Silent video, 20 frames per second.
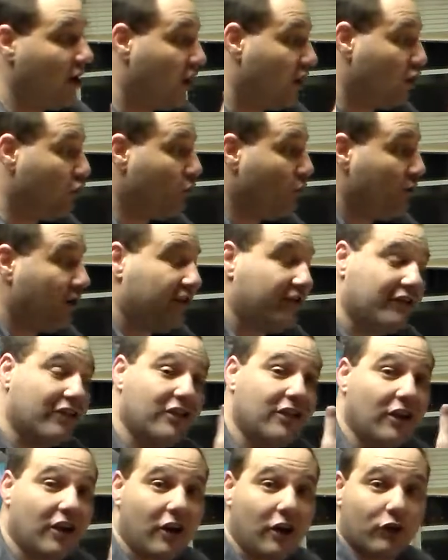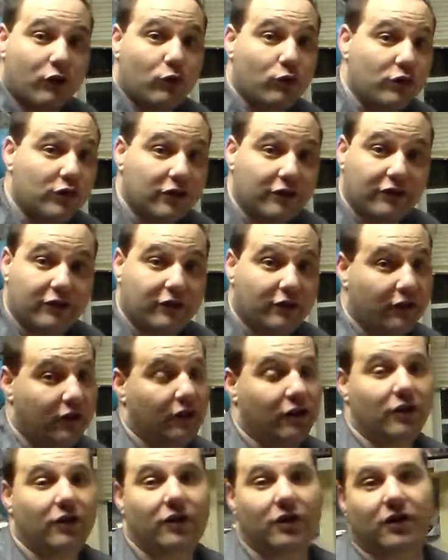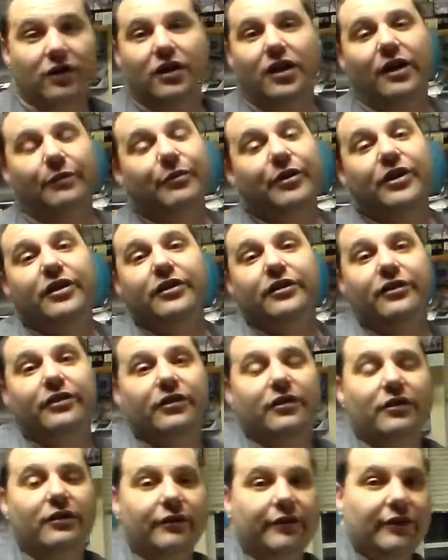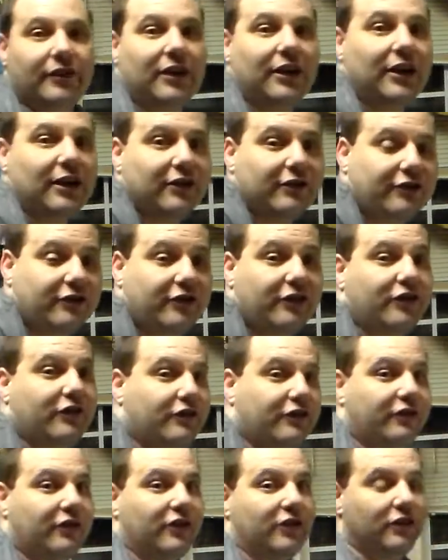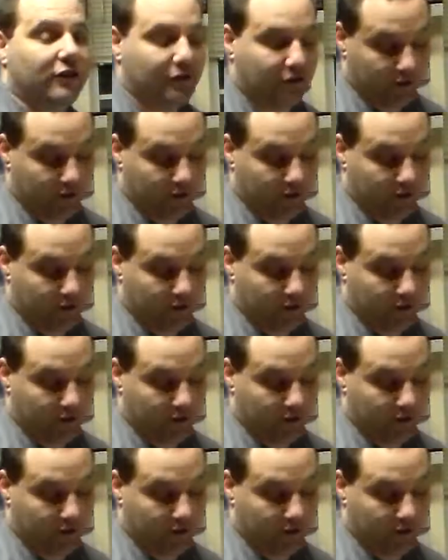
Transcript: You mix in the other ones, I mean, seriously,